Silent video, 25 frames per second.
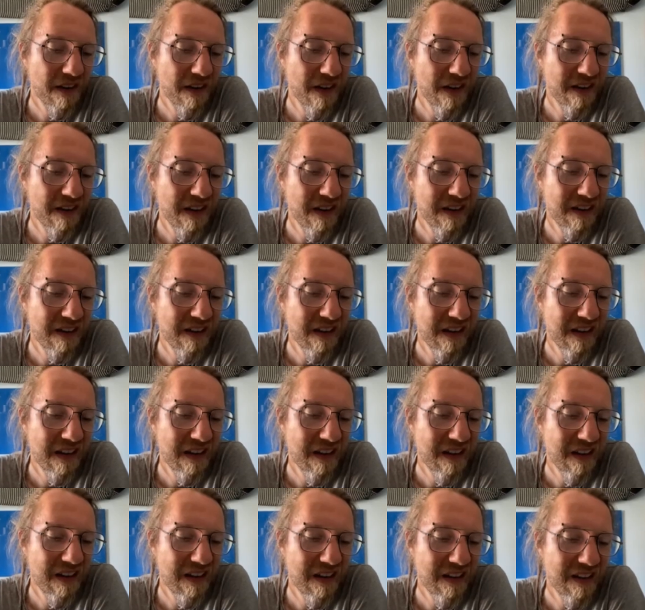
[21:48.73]

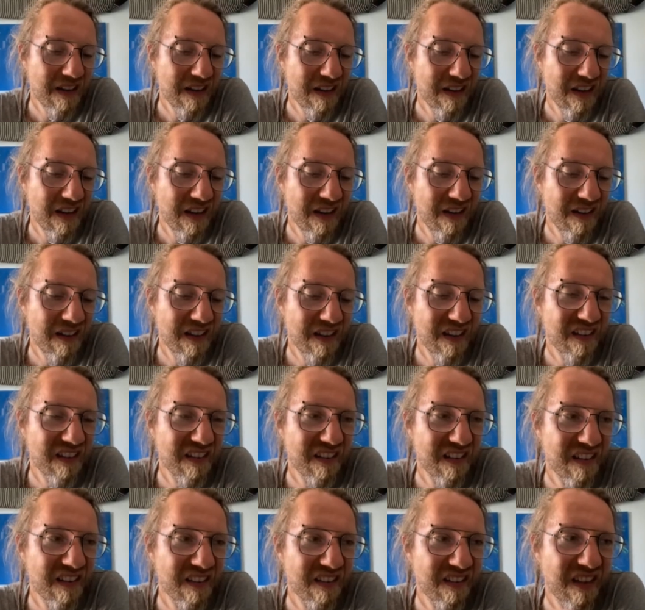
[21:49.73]
in
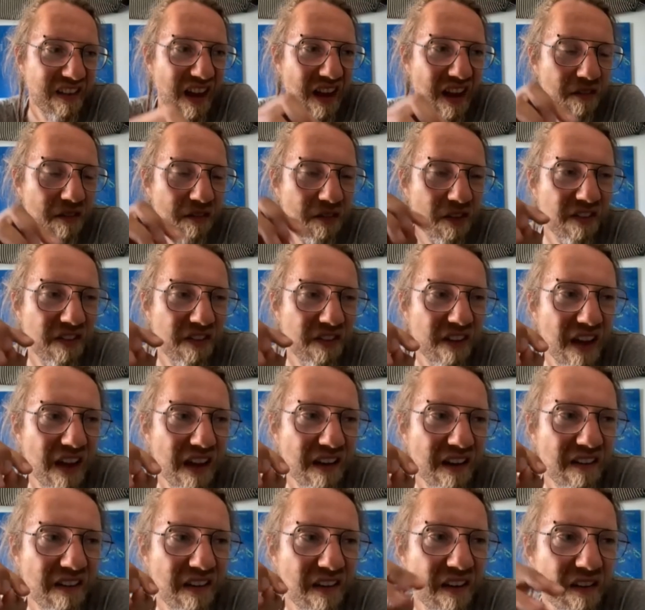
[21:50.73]
this is that just
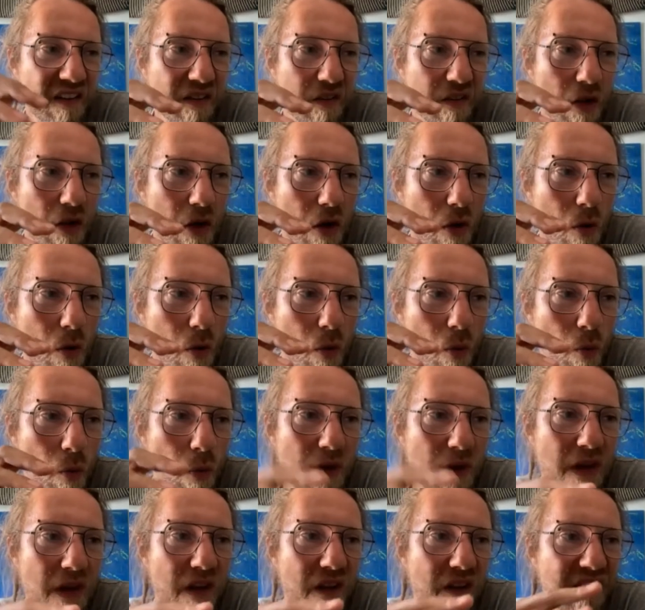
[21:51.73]
like there is no
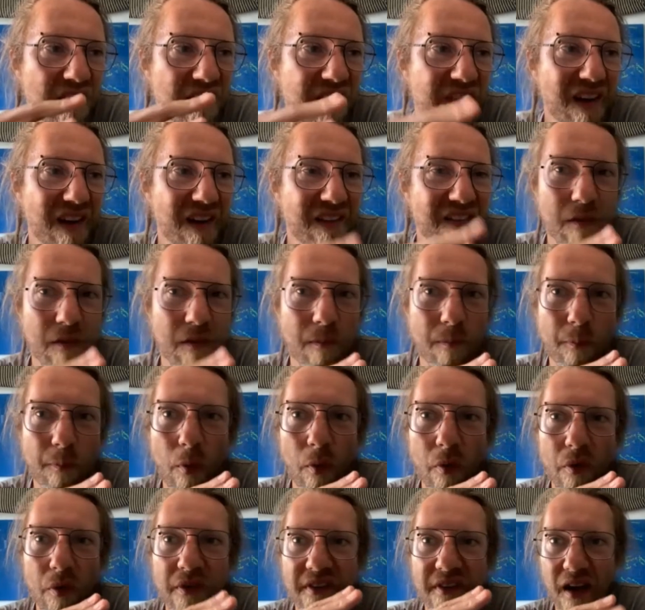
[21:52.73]
real starting
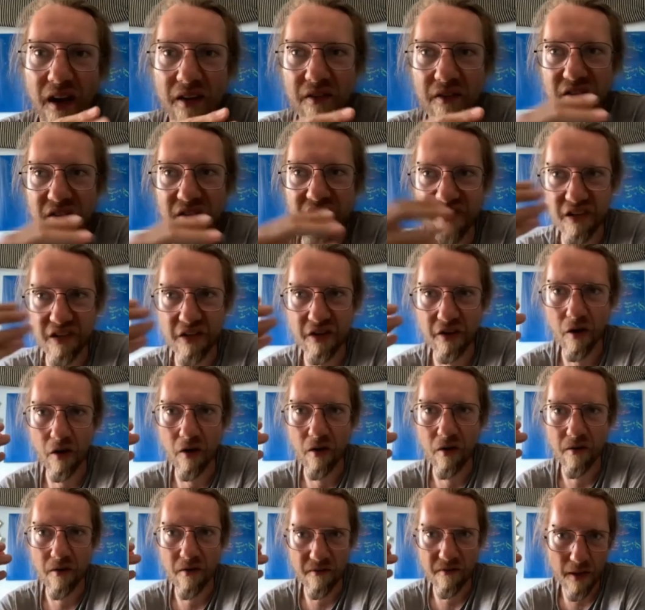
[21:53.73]
point as a
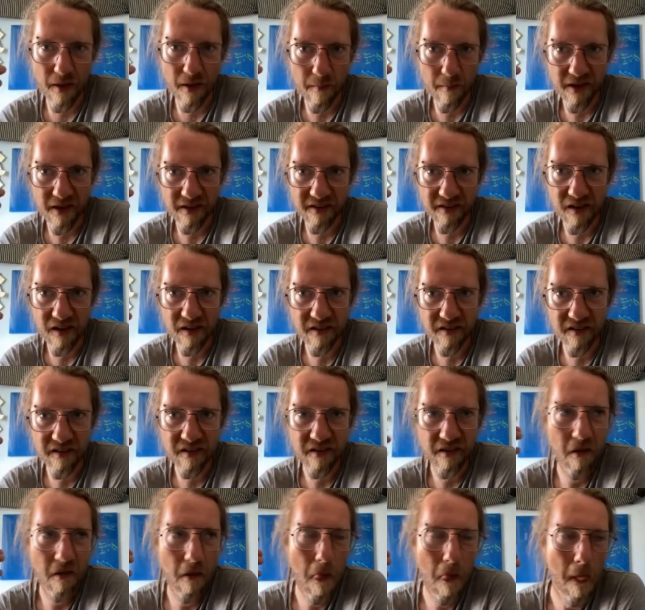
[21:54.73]
seeker, if that makes sense,
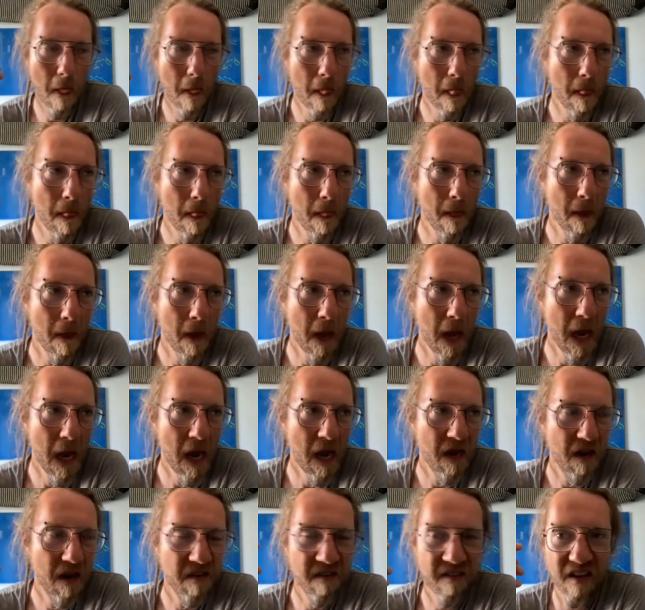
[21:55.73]

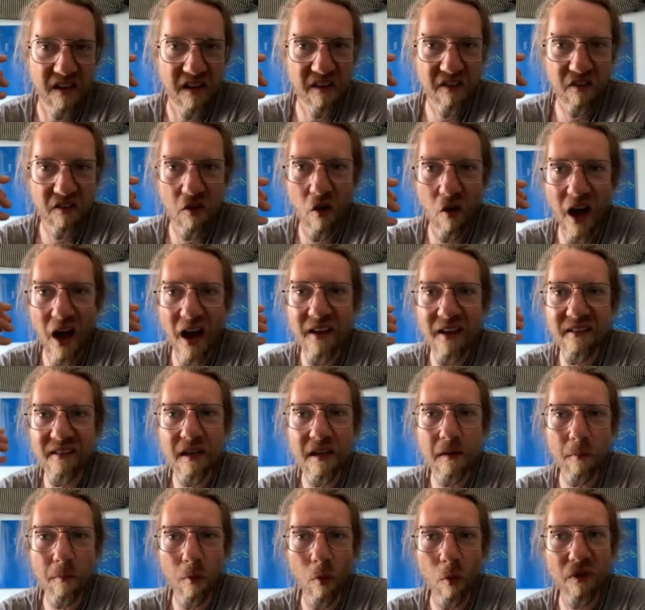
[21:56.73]
there is no
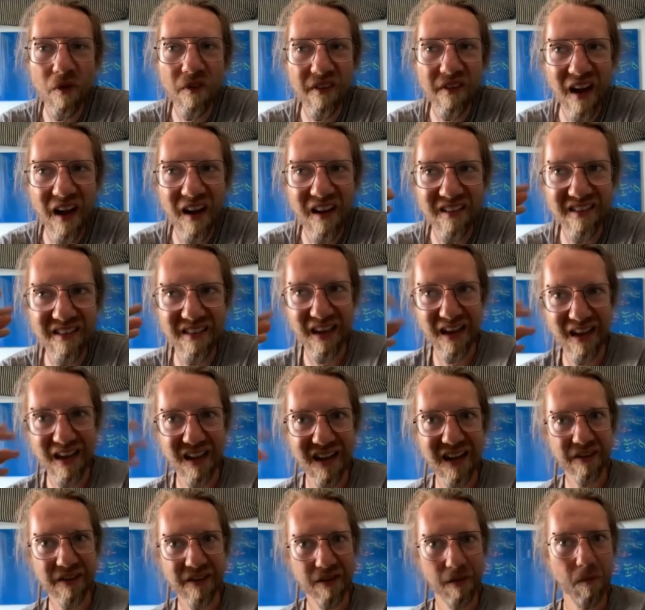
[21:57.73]
ending point as
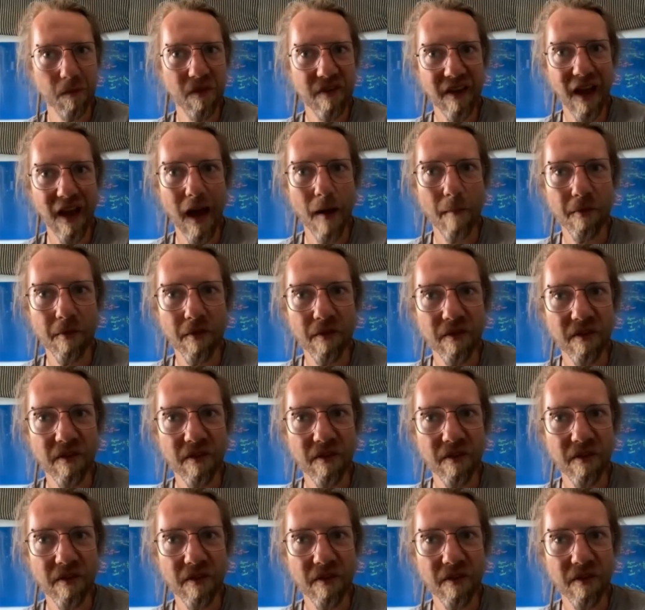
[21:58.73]
enlightenment happens.